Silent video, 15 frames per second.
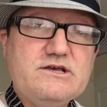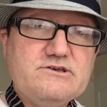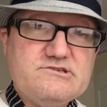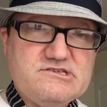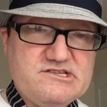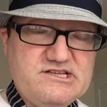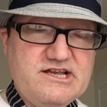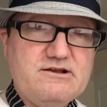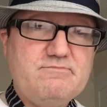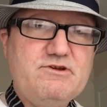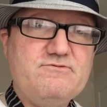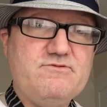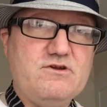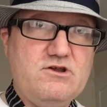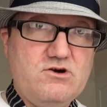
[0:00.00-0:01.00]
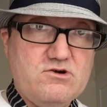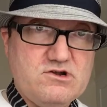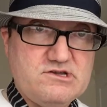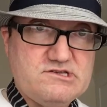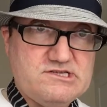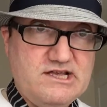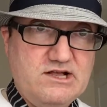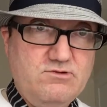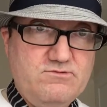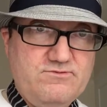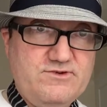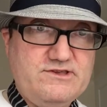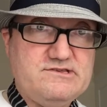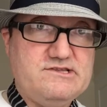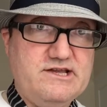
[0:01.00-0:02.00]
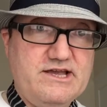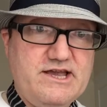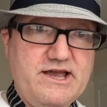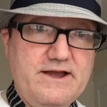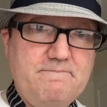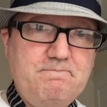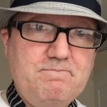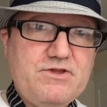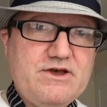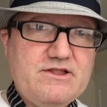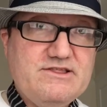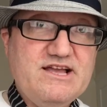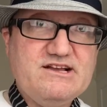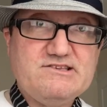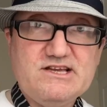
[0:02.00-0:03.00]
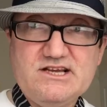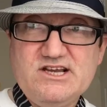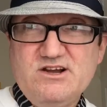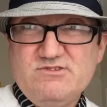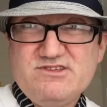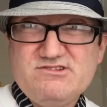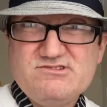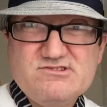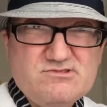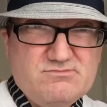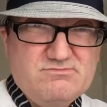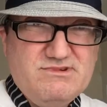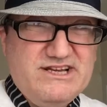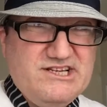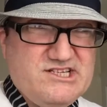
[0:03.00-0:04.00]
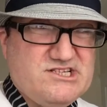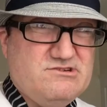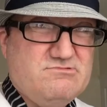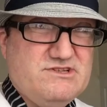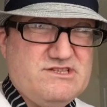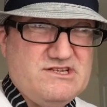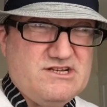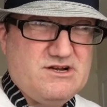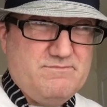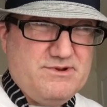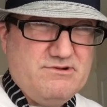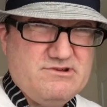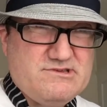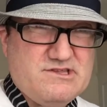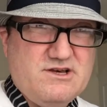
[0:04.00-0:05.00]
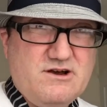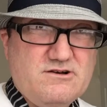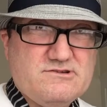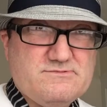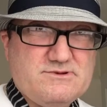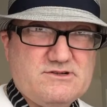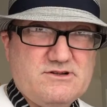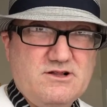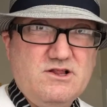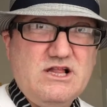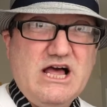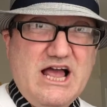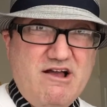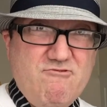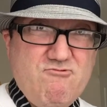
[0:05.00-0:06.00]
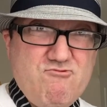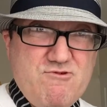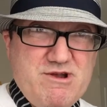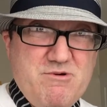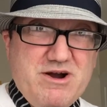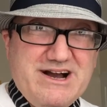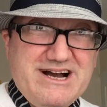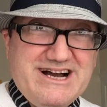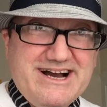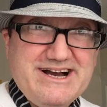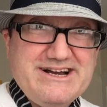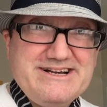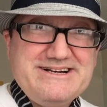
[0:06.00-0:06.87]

Stick my vlog selfie stick in. Next thing I know, there's some issue with the computers at the hospital everywhere.